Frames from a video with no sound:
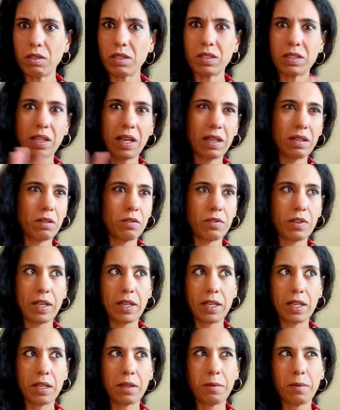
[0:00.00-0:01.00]
it's kind of
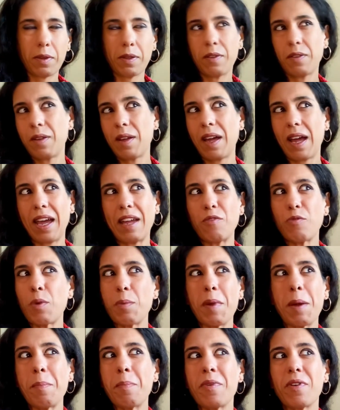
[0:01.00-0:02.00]
like, I
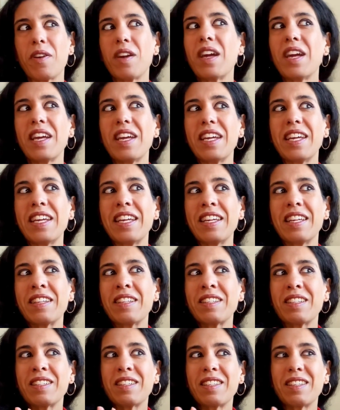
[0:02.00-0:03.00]
remember
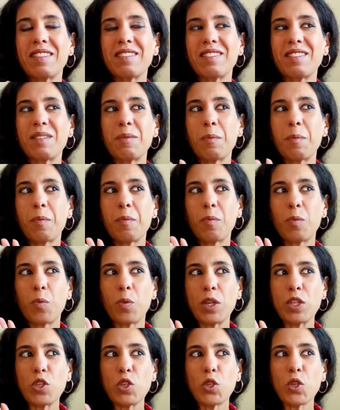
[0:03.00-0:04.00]

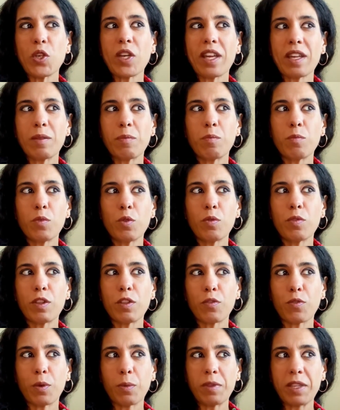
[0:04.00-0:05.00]
when you look at movies
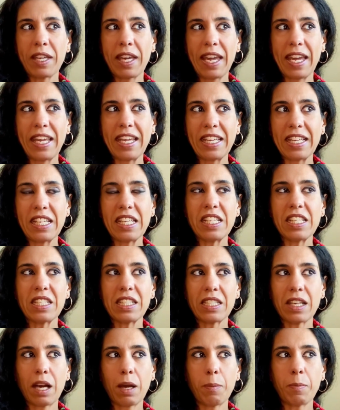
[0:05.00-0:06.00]
from the 80s
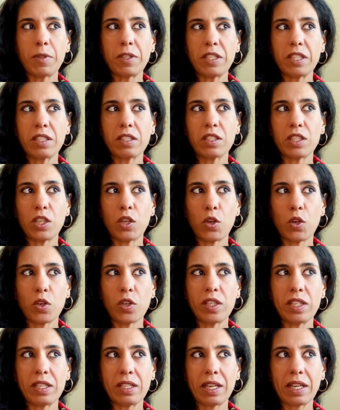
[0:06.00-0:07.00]
up until the
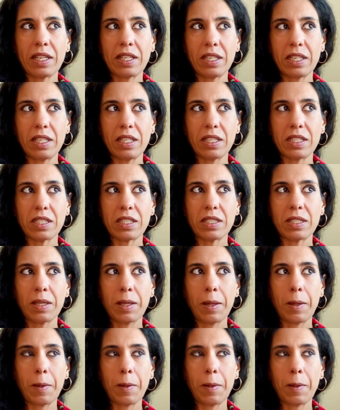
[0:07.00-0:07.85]
early 90s,